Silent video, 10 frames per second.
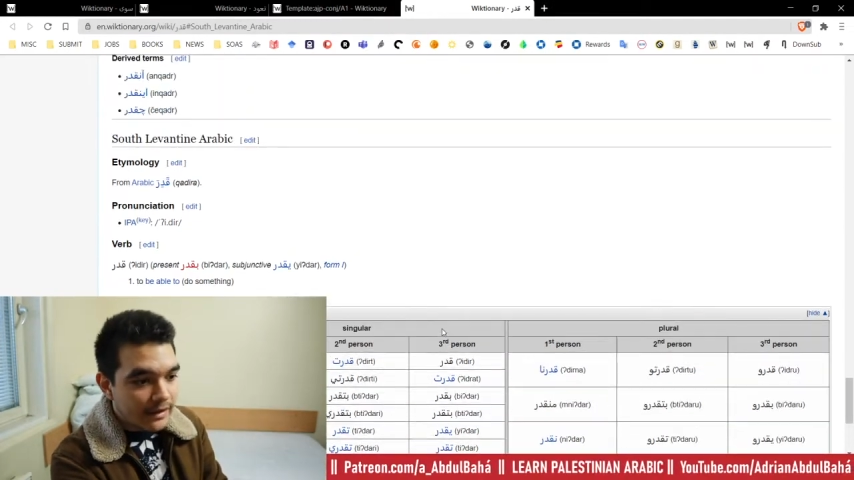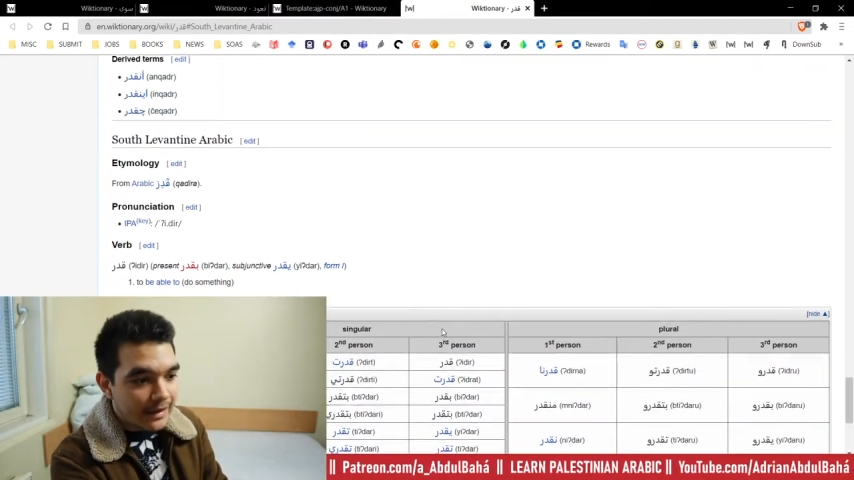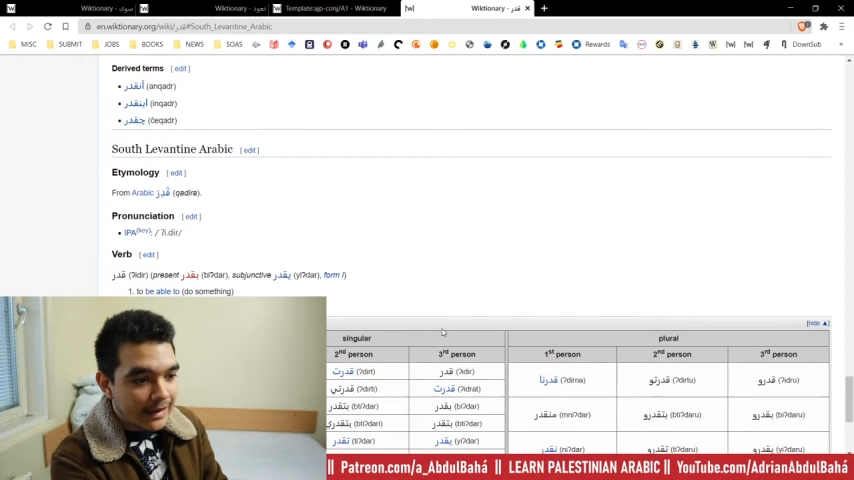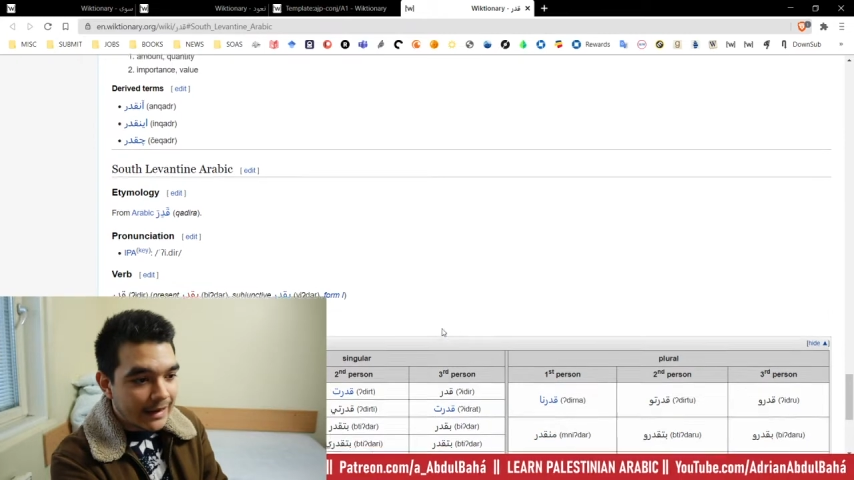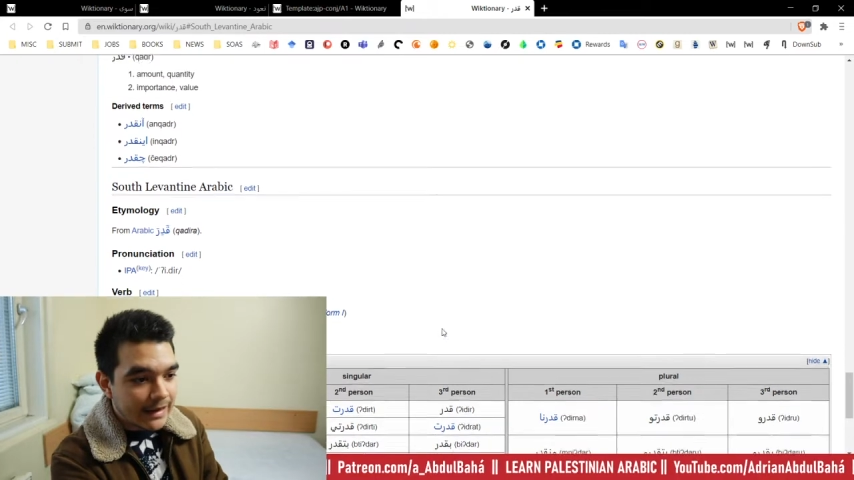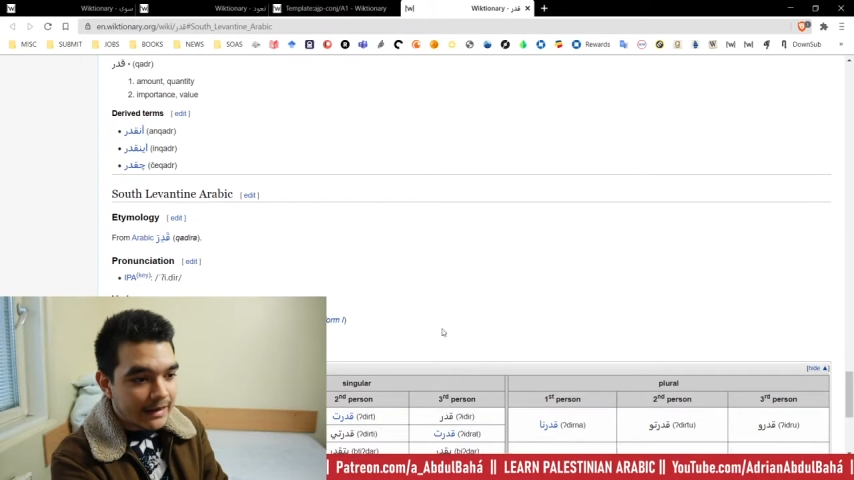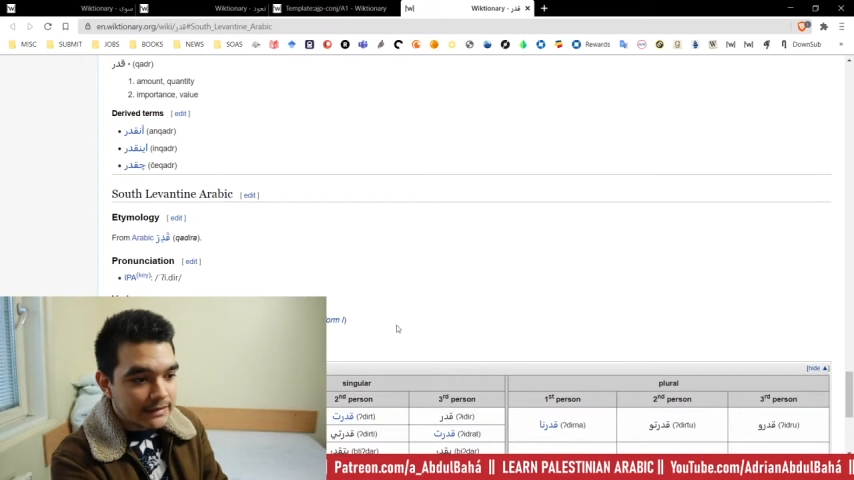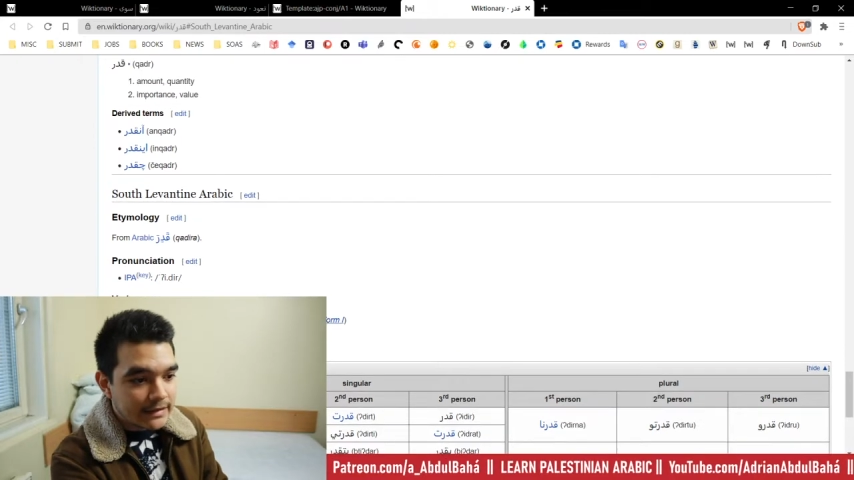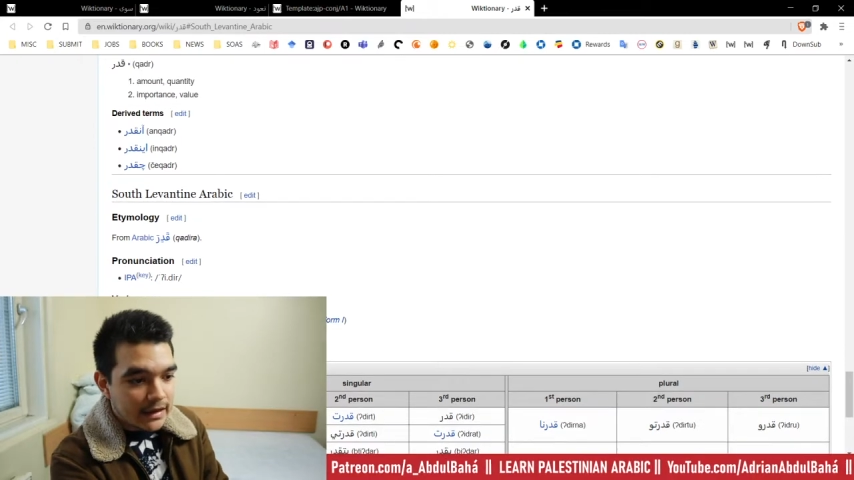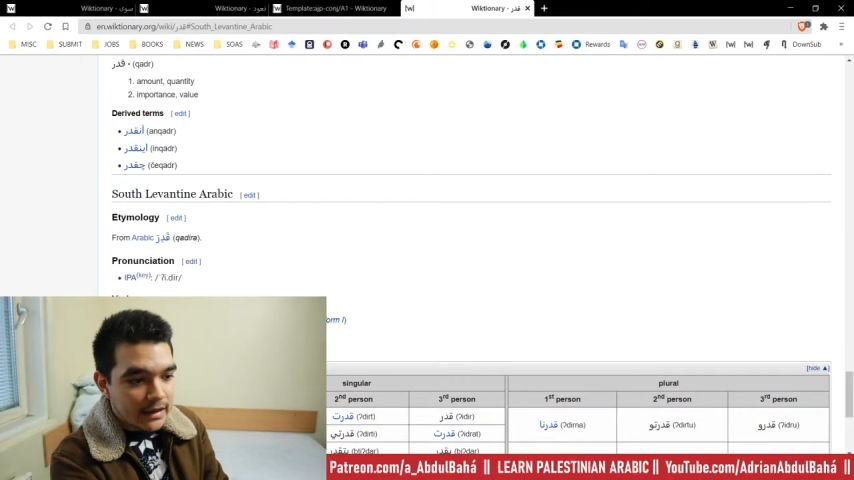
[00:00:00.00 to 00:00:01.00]
and
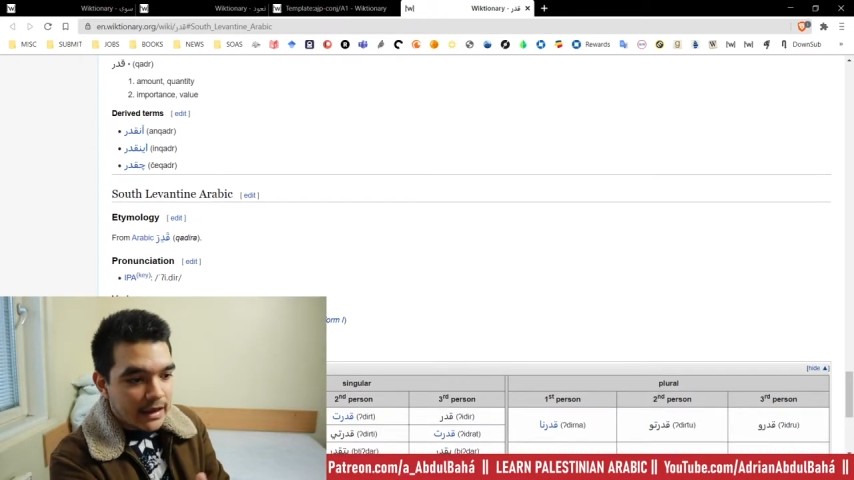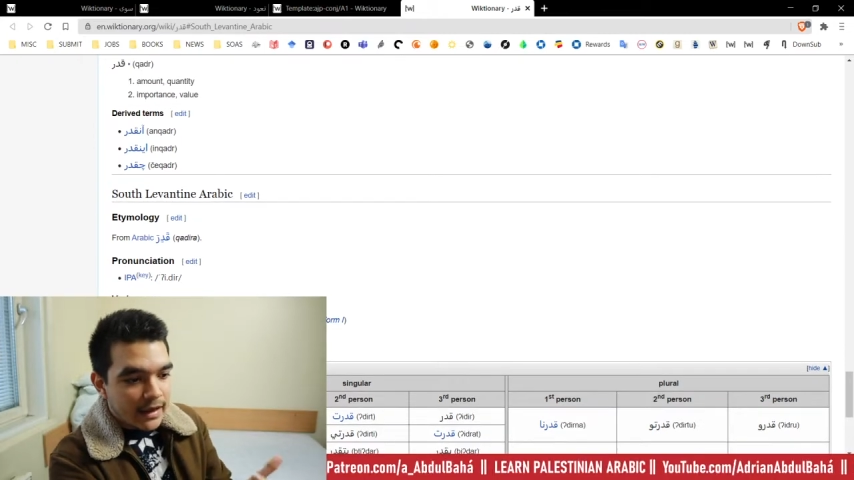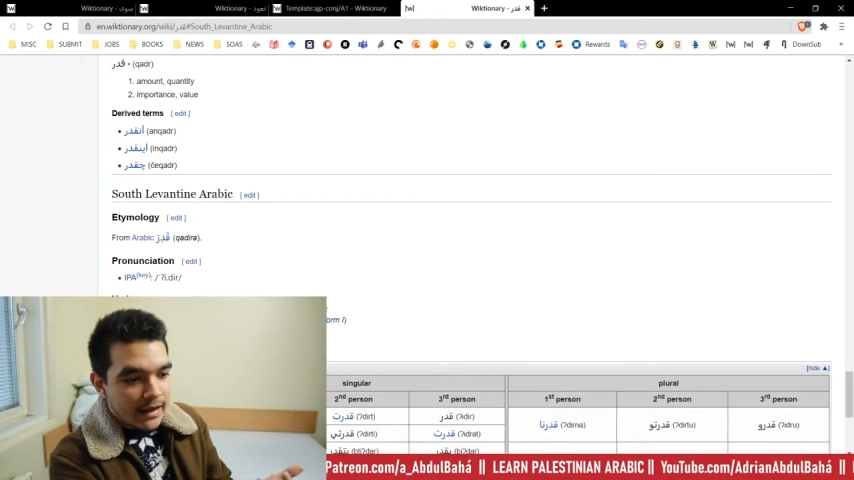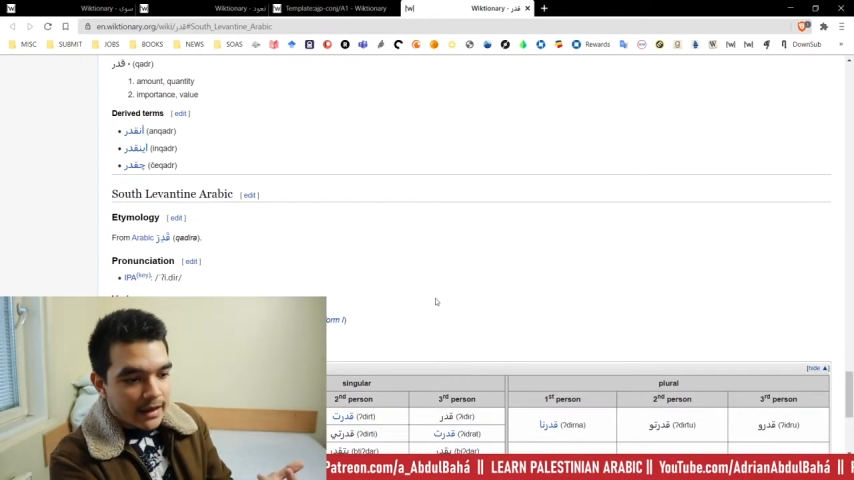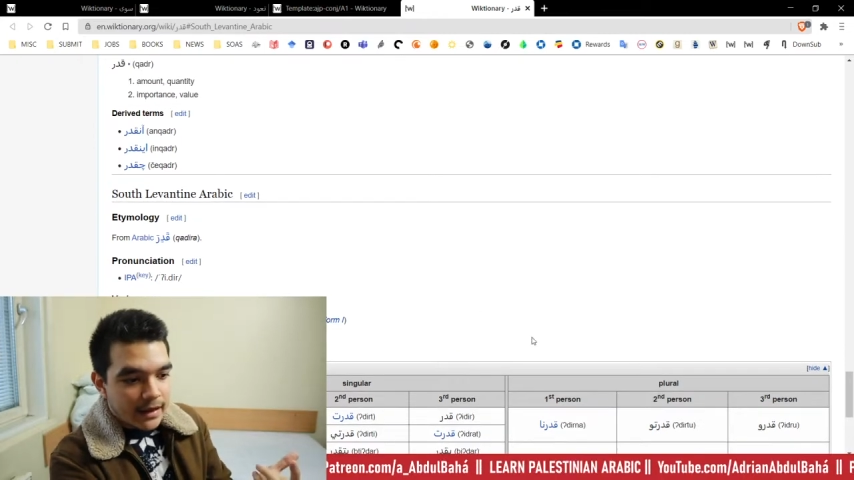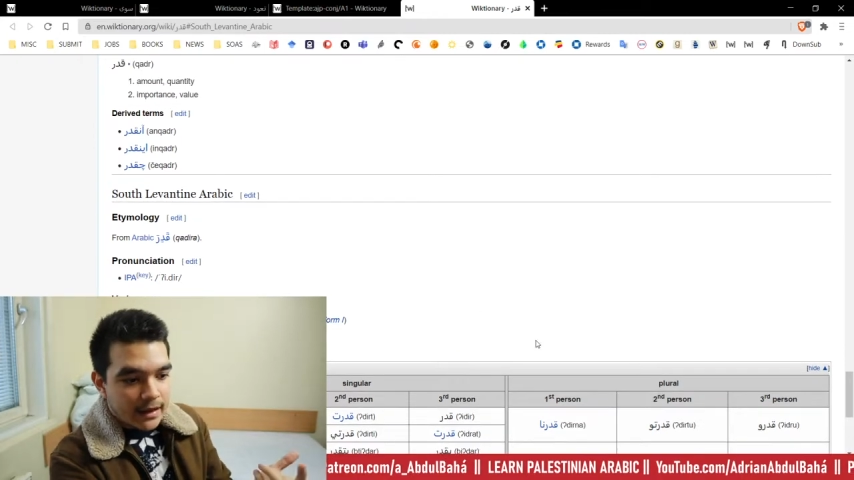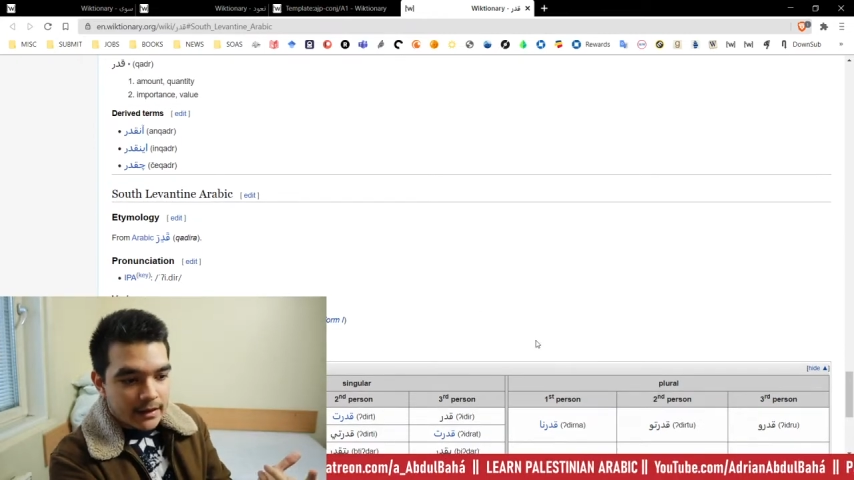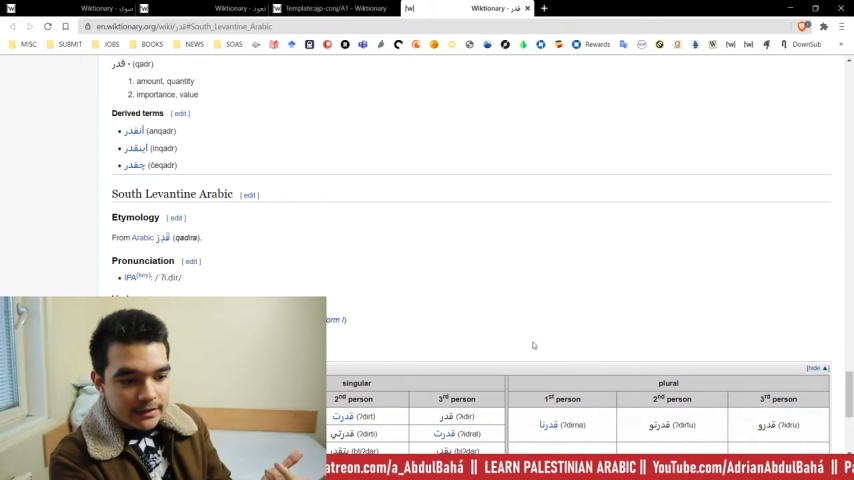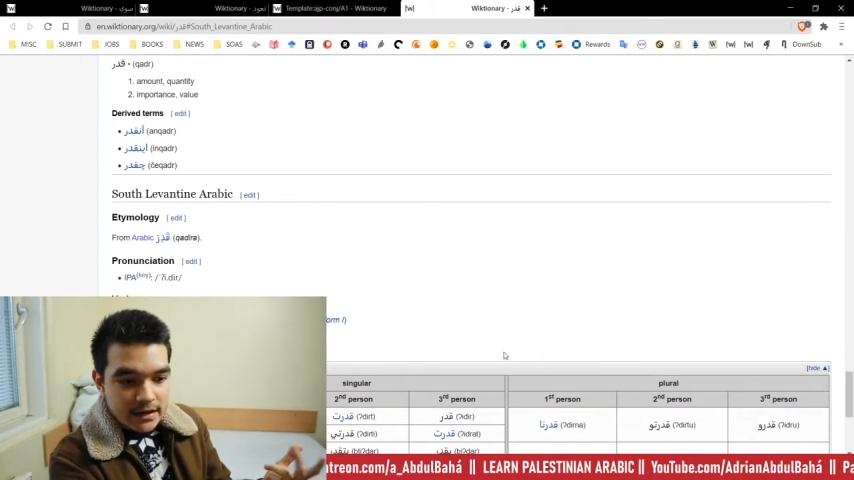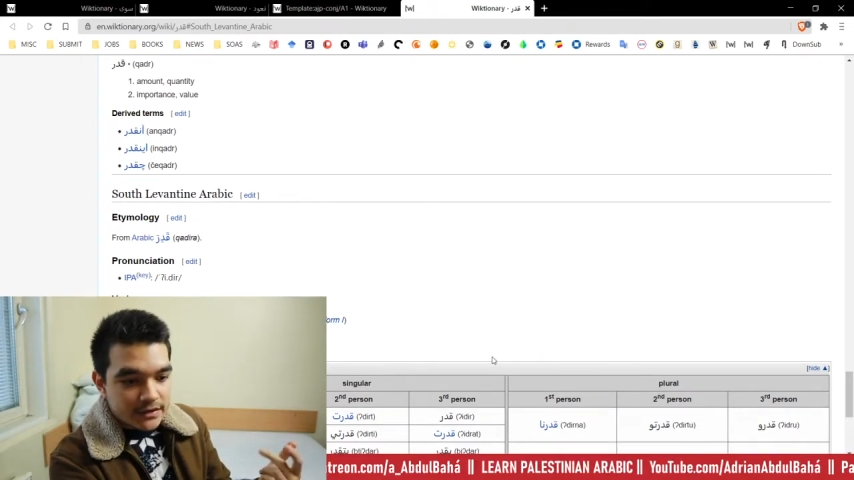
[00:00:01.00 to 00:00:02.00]
yeah,